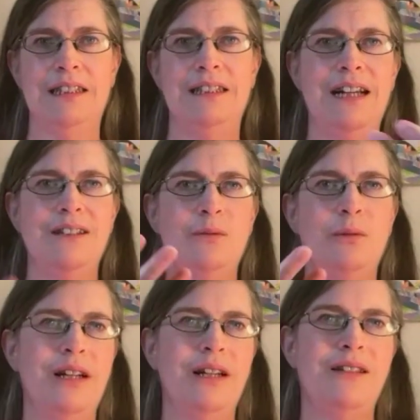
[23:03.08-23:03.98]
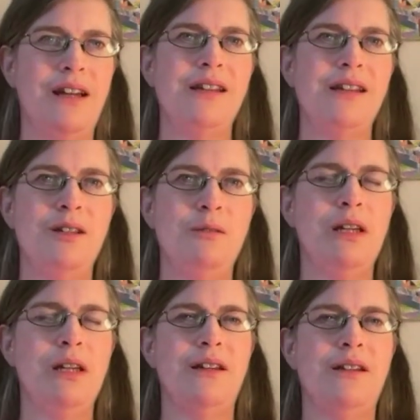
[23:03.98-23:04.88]
That's where it gets dicey
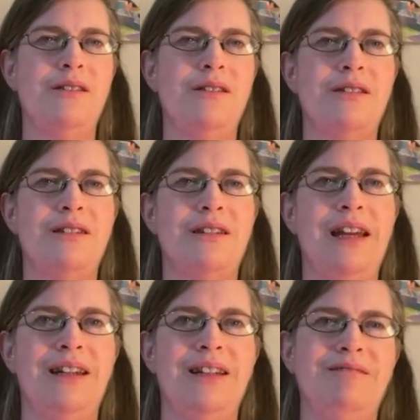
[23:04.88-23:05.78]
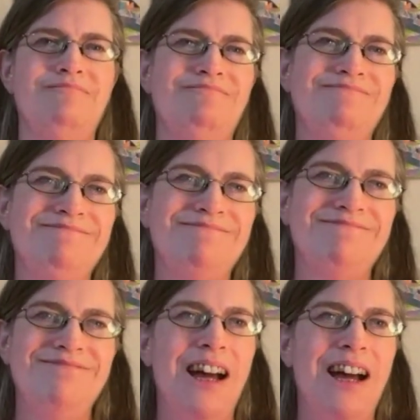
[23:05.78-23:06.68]
because, like,
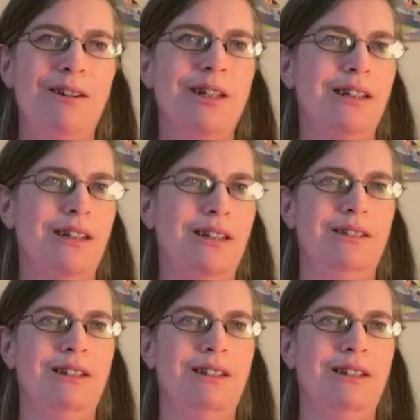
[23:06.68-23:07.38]
not really,